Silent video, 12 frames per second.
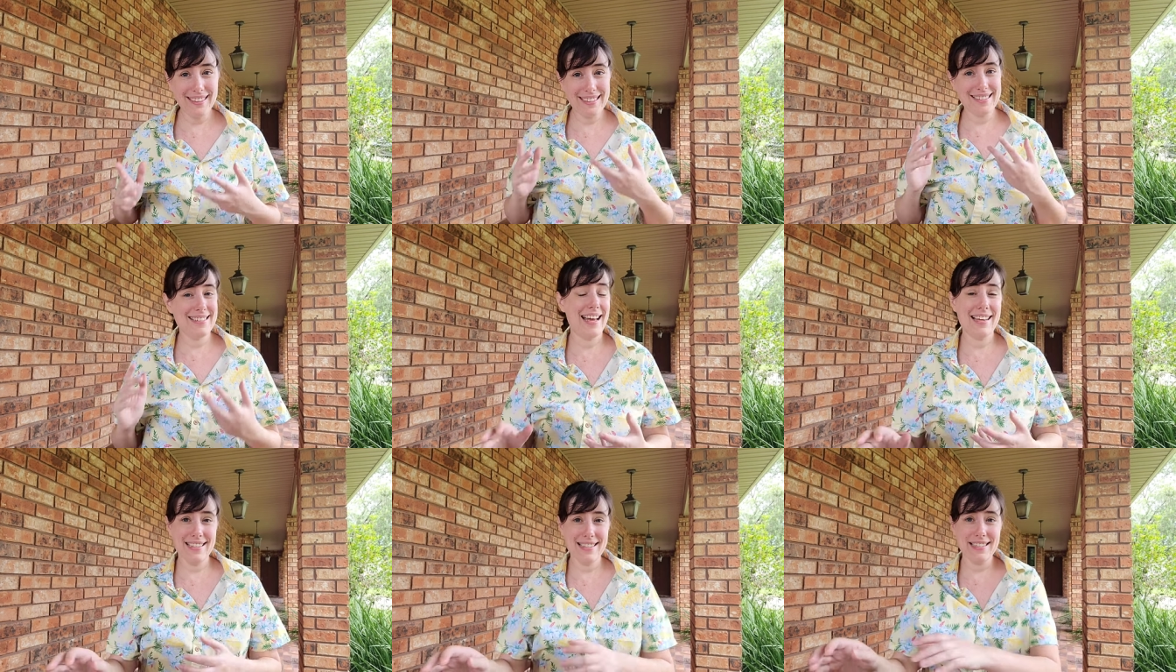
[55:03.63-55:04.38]
really
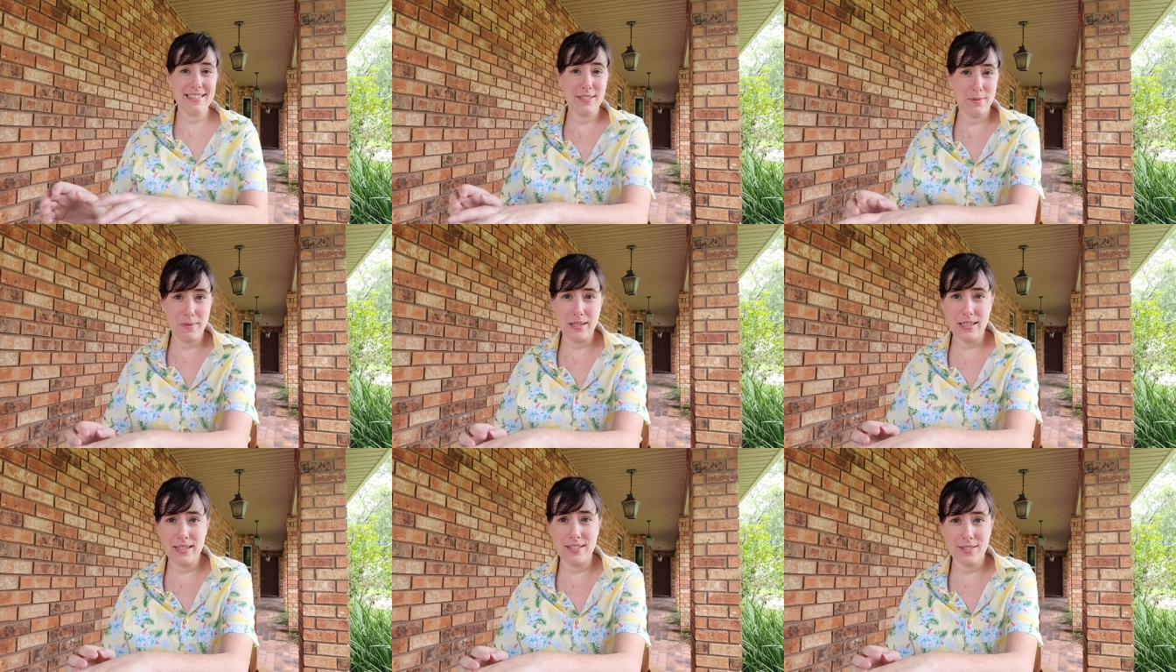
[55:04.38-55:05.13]
intending to
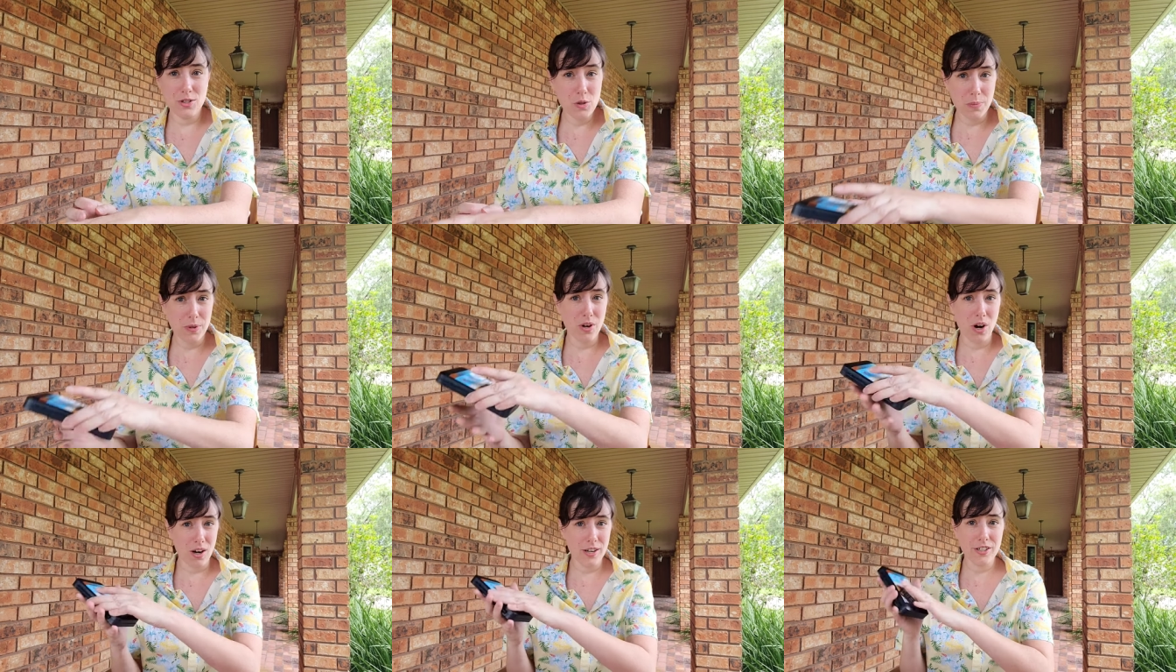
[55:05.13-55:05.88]
be super
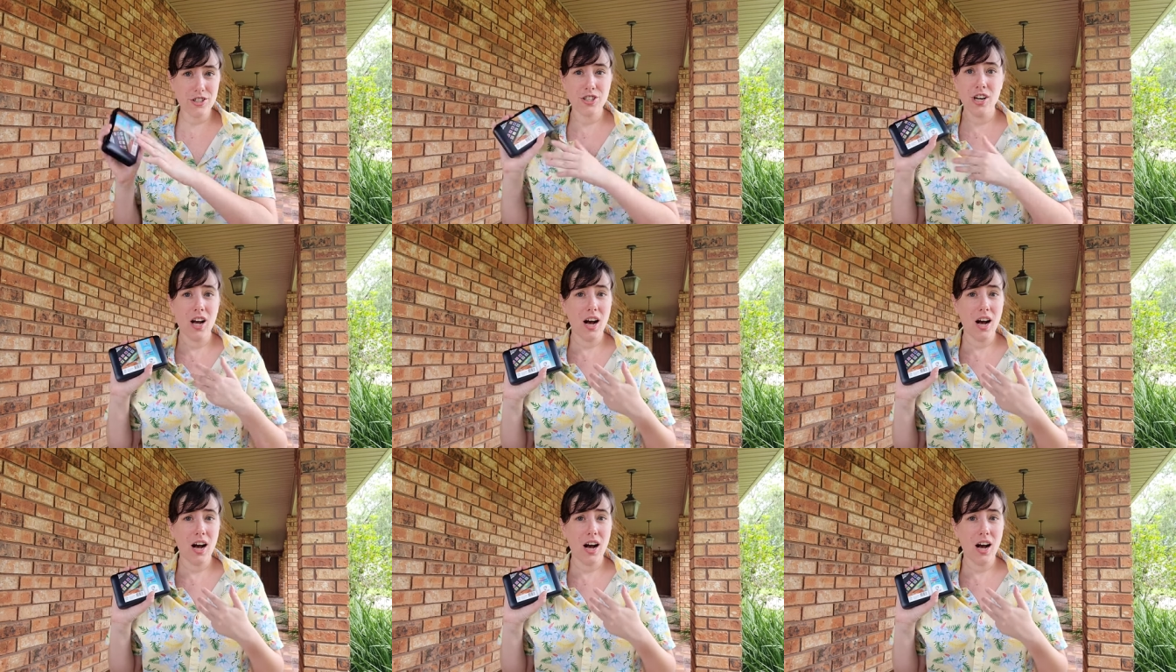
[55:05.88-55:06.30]
harsh.